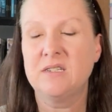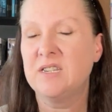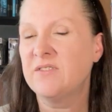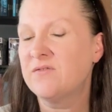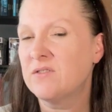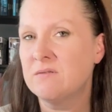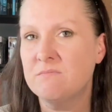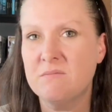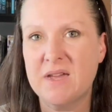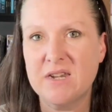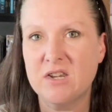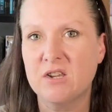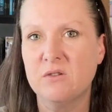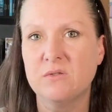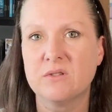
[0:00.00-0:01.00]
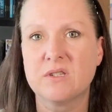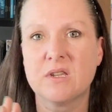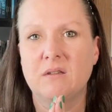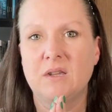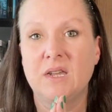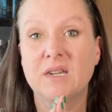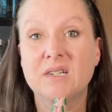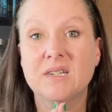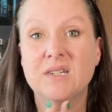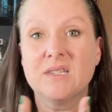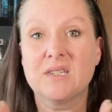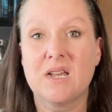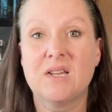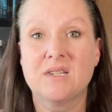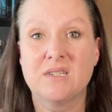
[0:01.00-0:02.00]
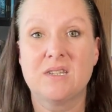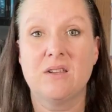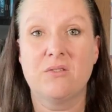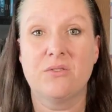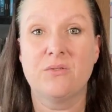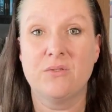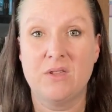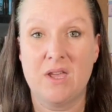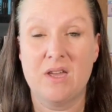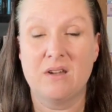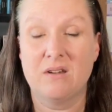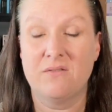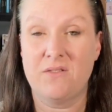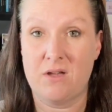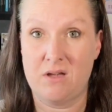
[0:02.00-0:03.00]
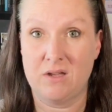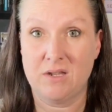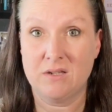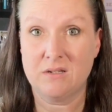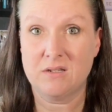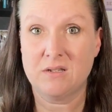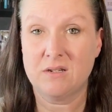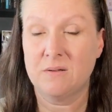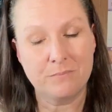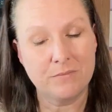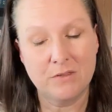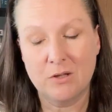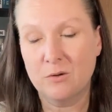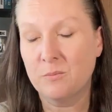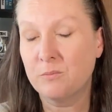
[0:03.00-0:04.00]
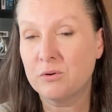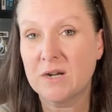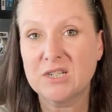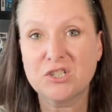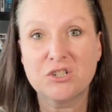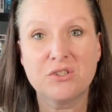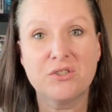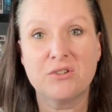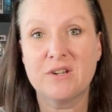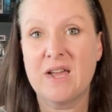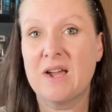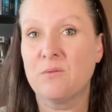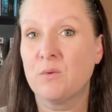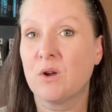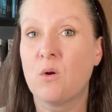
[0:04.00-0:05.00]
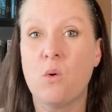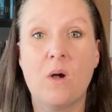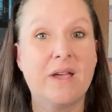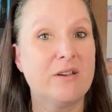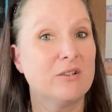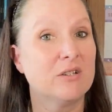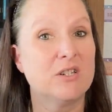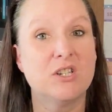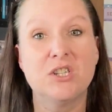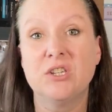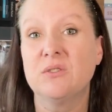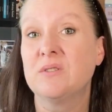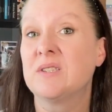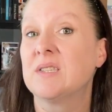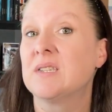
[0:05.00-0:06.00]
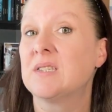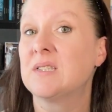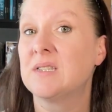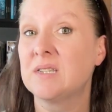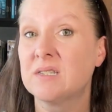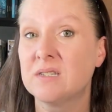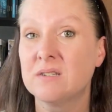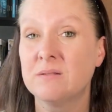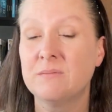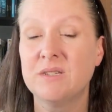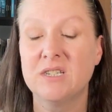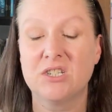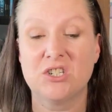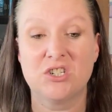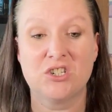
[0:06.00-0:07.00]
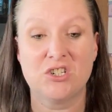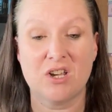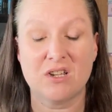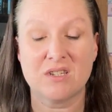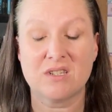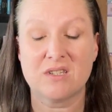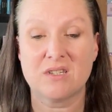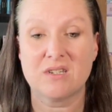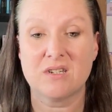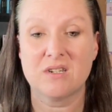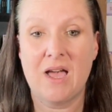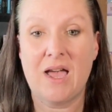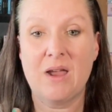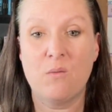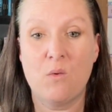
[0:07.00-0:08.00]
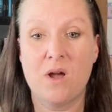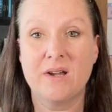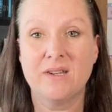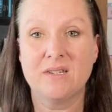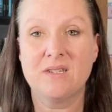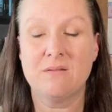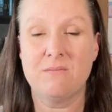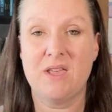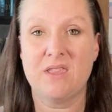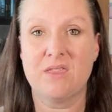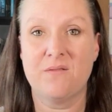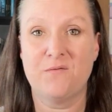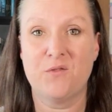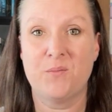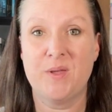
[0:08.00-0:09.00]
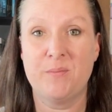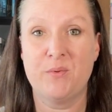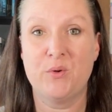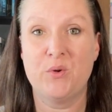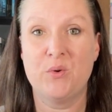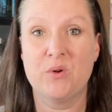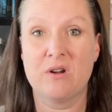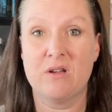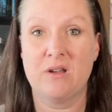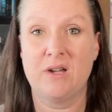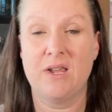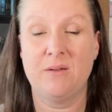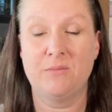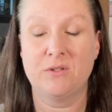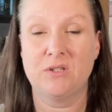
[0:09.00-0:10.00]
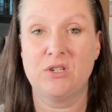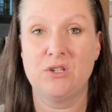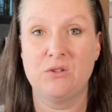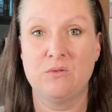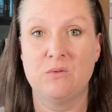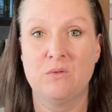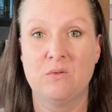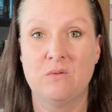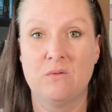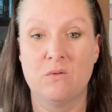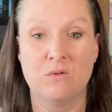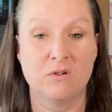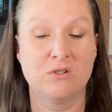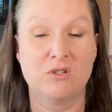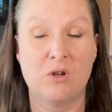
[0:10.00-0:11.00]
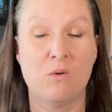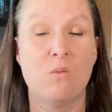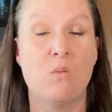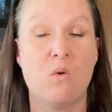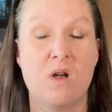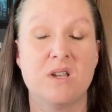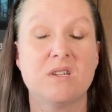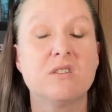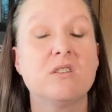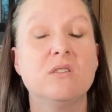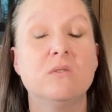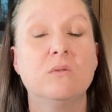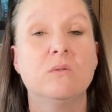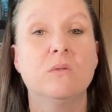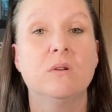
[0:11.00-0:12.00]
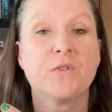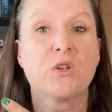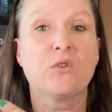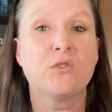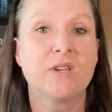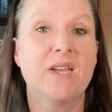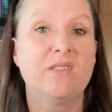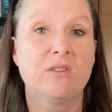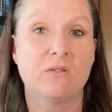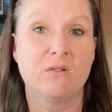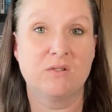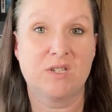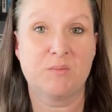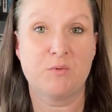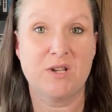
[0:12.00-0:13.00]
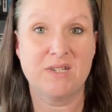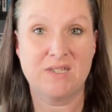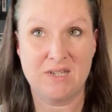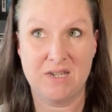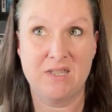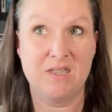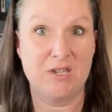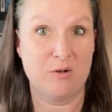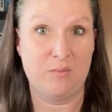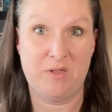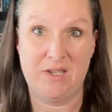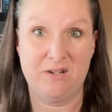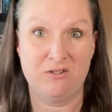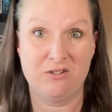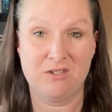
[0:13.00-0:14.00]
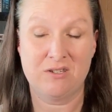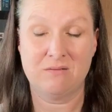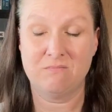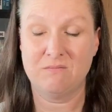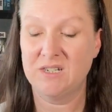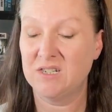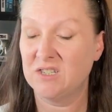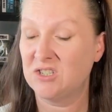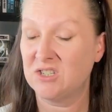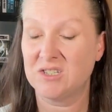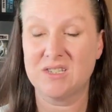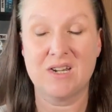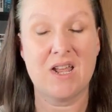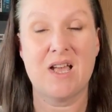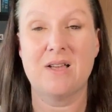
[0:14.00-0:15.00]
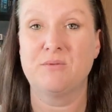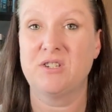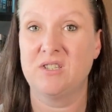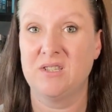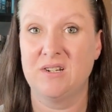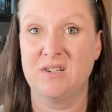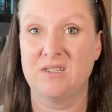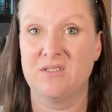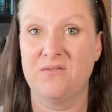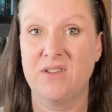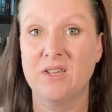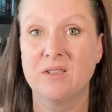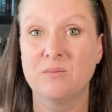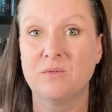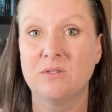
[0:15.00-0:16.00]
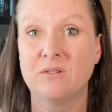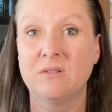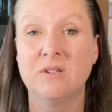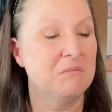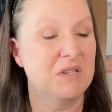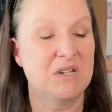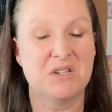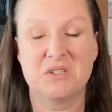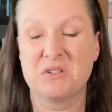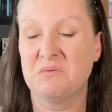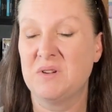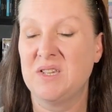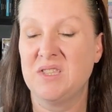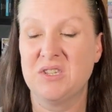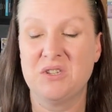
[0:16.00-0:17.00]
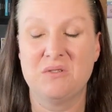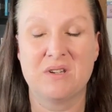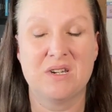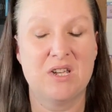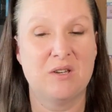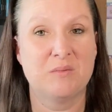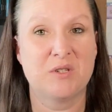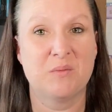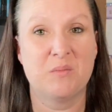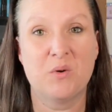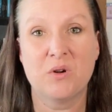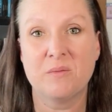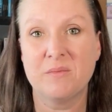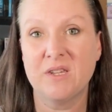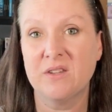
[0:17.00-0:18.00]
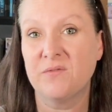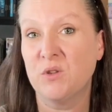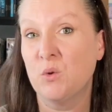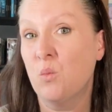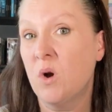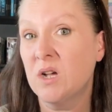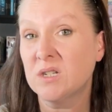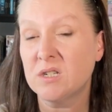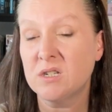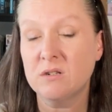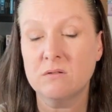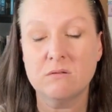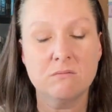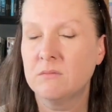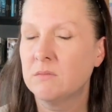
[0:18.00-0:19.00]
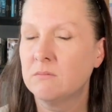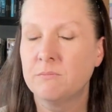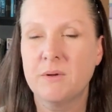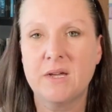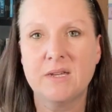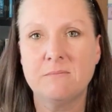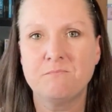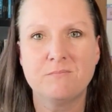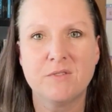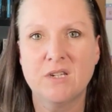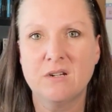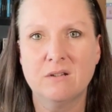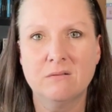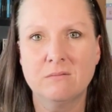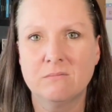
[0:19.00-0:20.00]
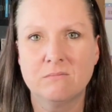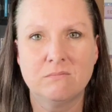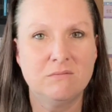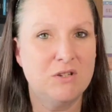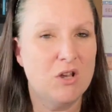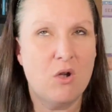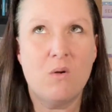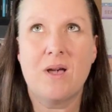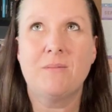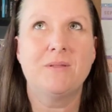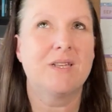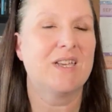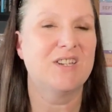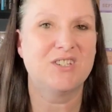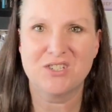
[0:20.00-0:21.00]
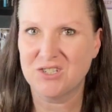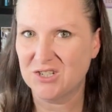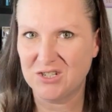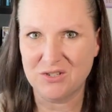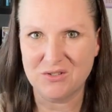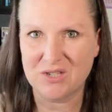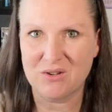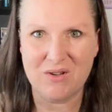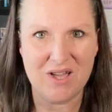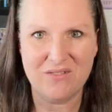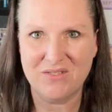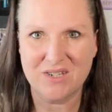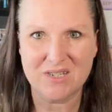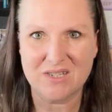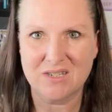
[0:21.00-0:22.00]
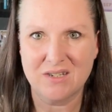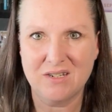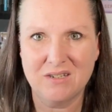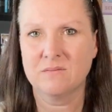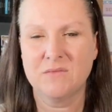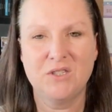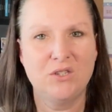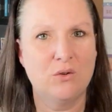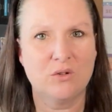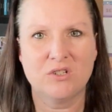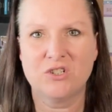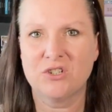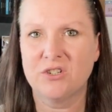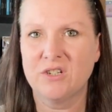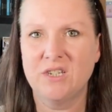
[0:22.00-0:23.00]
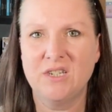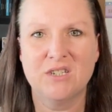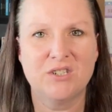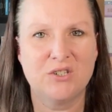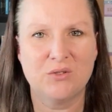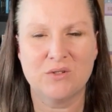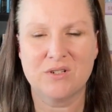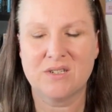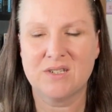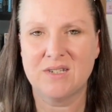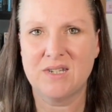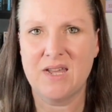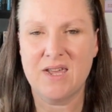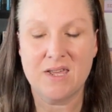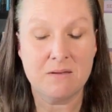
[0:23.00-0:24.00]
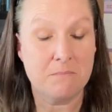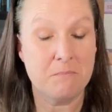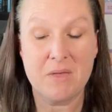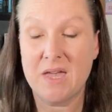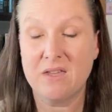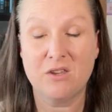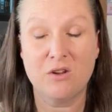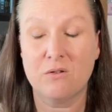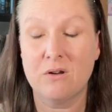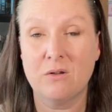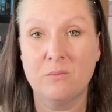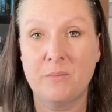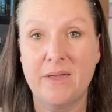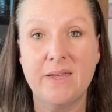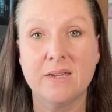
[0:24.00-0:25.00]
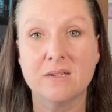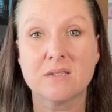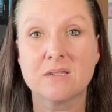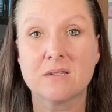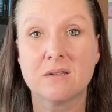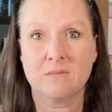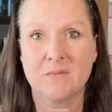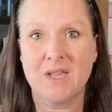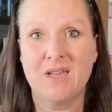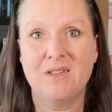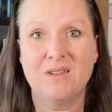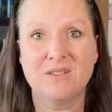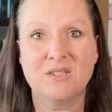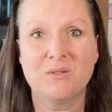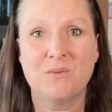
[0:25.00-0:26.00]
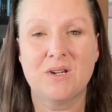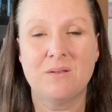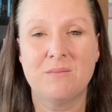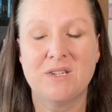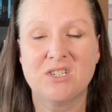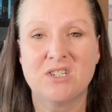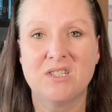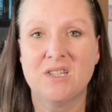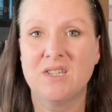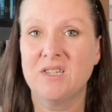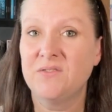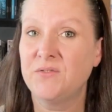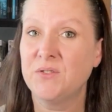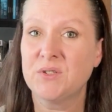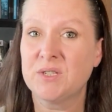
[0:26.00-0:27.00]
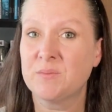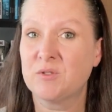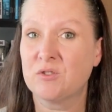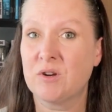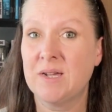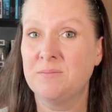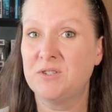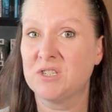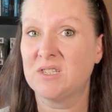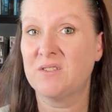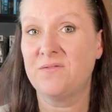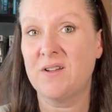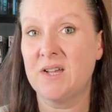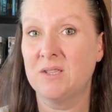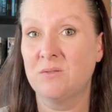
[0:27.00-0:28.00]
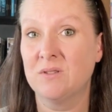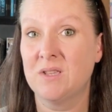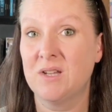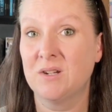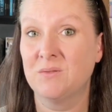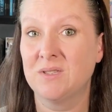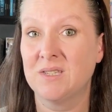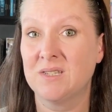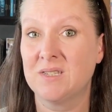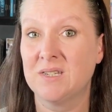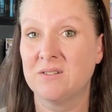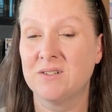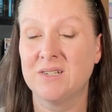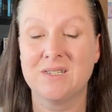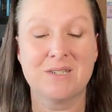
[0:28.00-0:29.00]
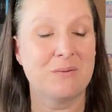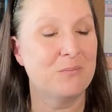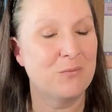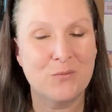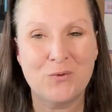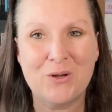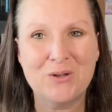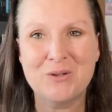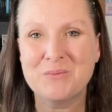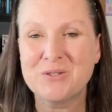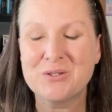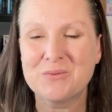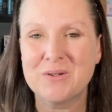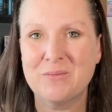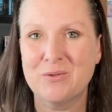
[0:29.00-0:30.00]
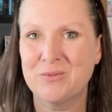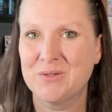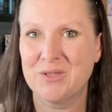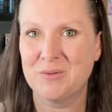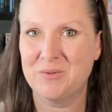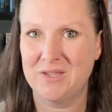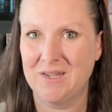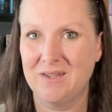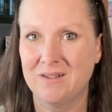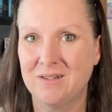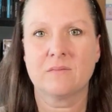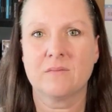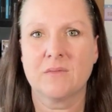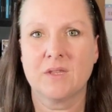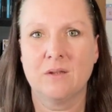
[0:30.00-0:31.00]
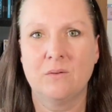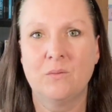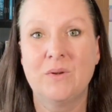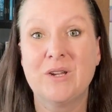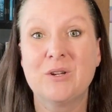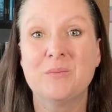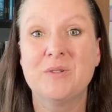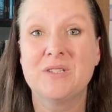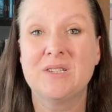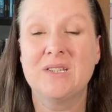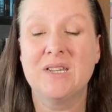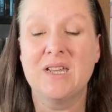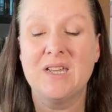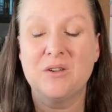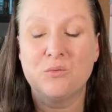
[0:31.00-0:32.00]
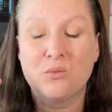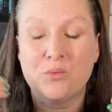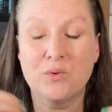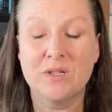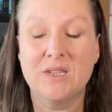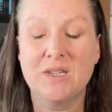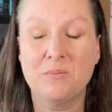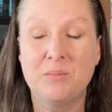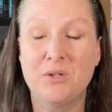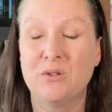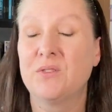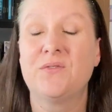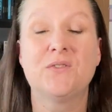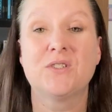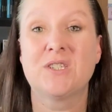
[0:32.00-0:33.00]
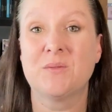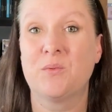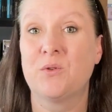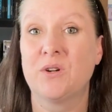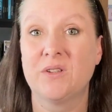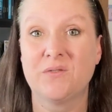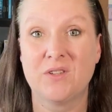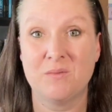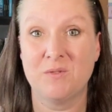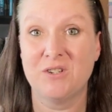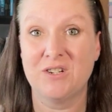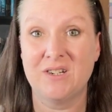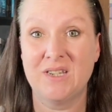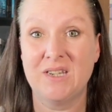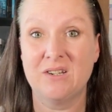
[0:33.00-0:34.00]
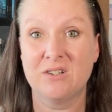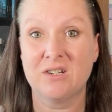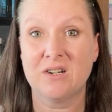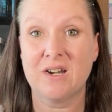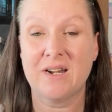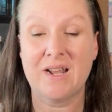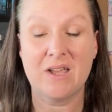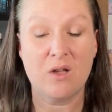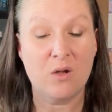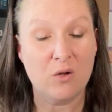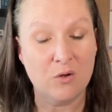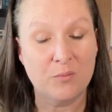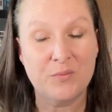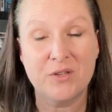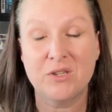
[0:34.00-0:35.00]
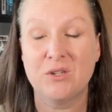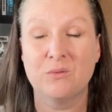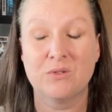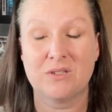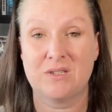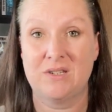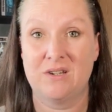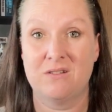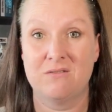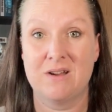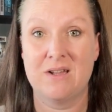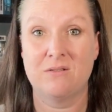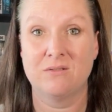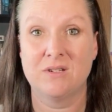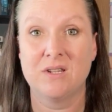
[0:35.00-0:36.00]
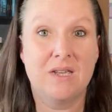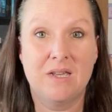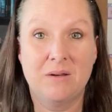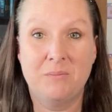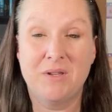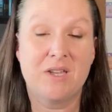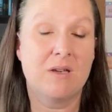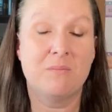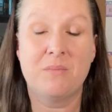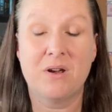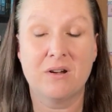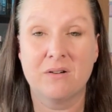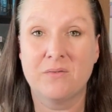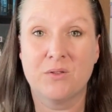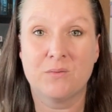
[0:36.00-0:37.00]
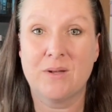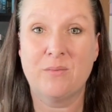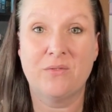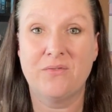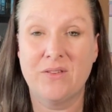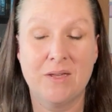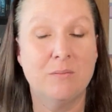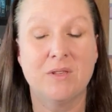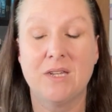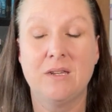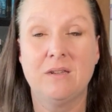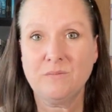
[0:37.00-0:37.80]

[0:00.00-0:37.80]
different menus, and it is on sale through the end of August. No pressure, they're not required to use the system. It's just I wanted to make them for people who are unable to or don't want to create their own spreads in their planners. It is just an option that is available. It is a way that you can help support me if you want to, but no obligation to do so, obviously. Your journey is yours to take at your own pace. I also want to mention that if you subscribe just to follow along with this series, welcome to Rebel with a Plan. We are building a really beautiful, supportive community here, and I hope that you will stick around and become part of the Rebel family.